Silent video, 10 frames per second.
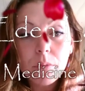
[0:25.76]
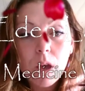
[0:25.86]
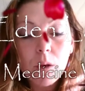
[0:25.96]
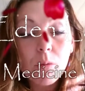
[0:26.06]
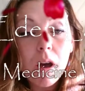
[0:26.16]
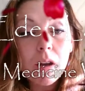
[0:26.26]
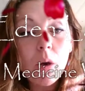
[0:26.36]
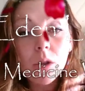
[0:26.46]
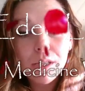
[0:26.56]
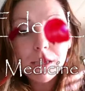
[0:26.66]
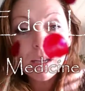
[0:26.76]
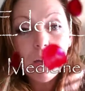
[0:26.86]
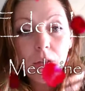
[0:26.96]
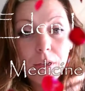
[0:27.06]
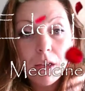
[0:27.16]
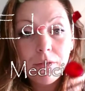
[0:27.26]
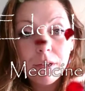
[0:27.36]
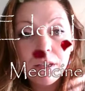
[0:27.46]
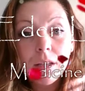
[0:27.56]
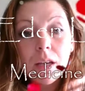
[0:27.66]
I run Holistic Health
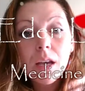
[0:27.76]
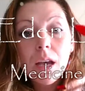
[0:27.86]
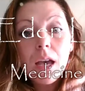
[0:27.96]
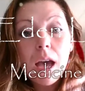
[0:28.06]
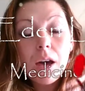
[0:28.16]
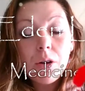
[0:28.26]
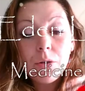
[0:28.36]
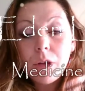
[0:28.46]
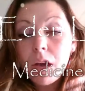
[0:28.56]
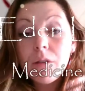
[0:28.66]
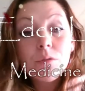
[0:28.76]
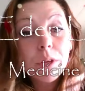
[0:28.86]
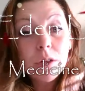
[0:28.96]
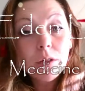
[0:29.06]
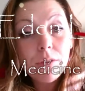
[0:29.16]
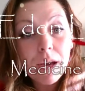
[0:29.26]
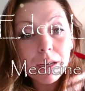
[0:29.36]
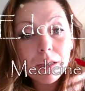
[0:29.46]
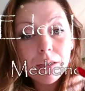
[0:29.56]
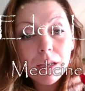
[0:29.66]
NV out of Reno,
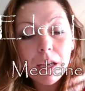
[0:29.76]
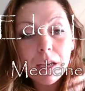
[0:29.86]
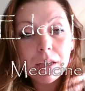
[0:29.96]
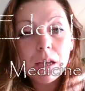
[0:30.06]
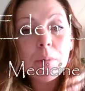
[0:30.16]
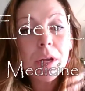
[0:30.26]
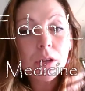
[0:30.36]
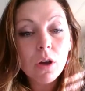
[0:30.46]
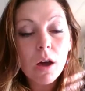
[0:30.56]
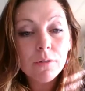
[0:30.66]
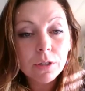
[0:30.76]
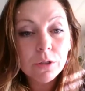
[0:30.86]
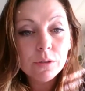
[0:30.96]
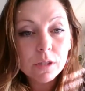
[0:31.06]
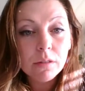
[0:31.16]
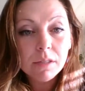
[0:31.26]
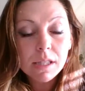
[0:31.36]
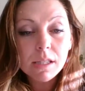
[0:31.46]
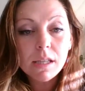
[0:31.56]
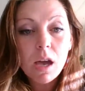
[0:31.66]
Nevada, and I'm here to offer you
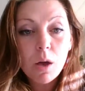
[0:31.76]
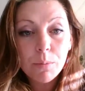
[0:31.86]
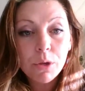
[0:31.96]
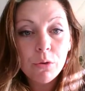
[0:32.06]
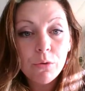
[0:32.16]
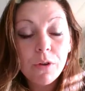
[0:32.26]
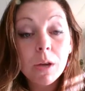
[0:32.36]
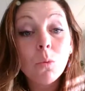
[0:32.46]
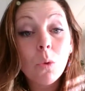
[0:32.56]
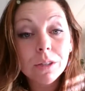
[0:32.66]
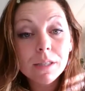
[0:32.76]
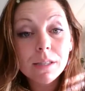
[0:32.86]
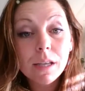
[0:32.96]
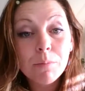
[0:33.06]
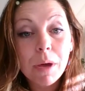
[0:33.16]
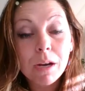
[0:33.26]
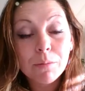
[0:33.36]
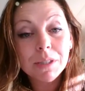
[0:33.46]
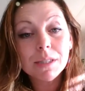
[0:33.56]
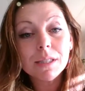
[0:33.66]
services to help you find wellness and
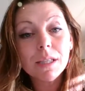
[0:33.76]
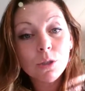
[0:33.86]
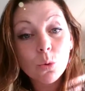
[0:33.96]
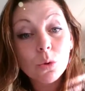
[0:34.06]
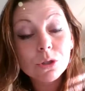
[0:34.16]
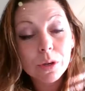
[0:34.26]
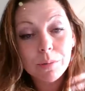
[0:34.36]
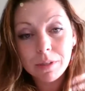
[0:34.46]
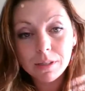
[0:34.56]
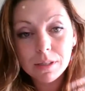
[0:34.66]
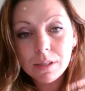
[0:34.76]
betterment in your treatment.